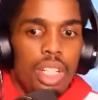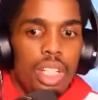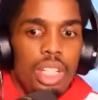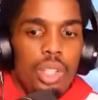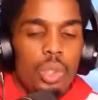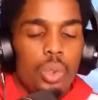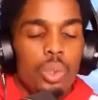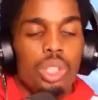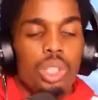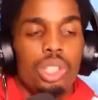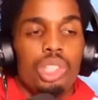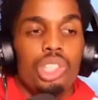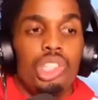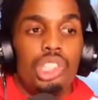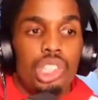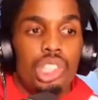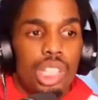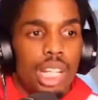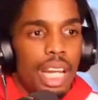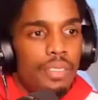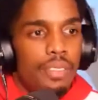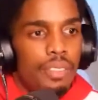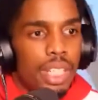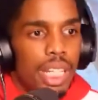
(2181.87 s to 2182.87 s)
or should
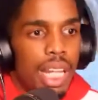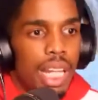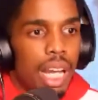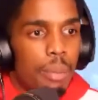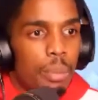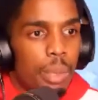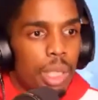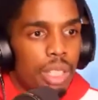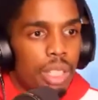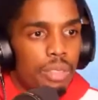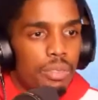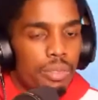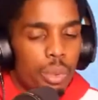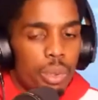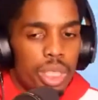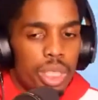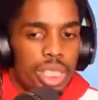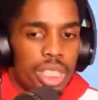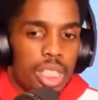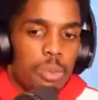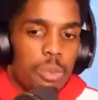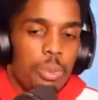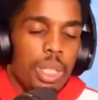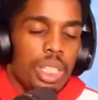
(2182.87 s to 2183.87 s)
have a dominant voice
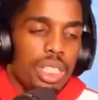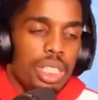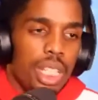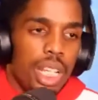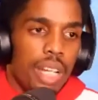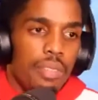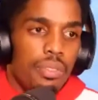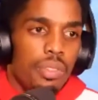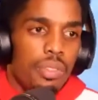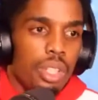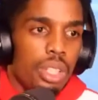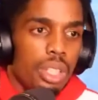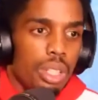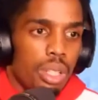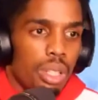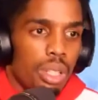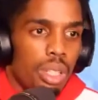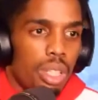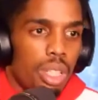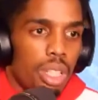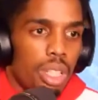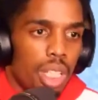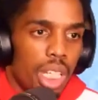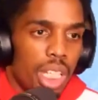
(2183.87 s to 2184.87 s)
especially after the
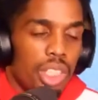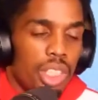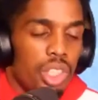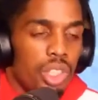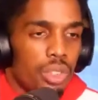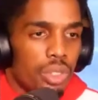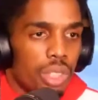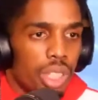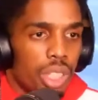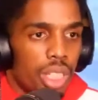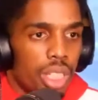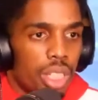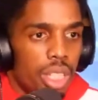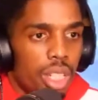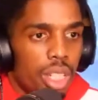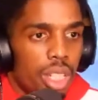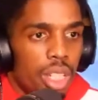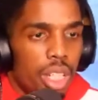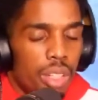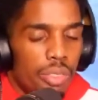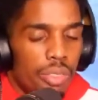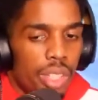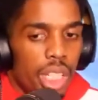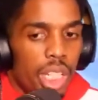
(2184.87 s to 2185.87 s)
the history
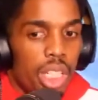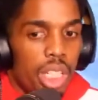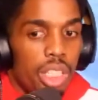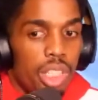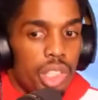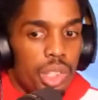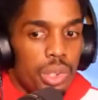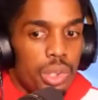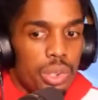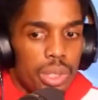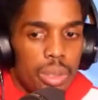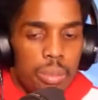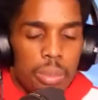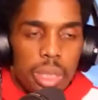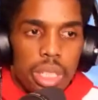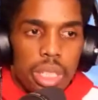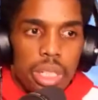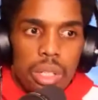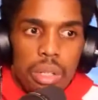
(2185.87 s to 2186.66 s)
of the country but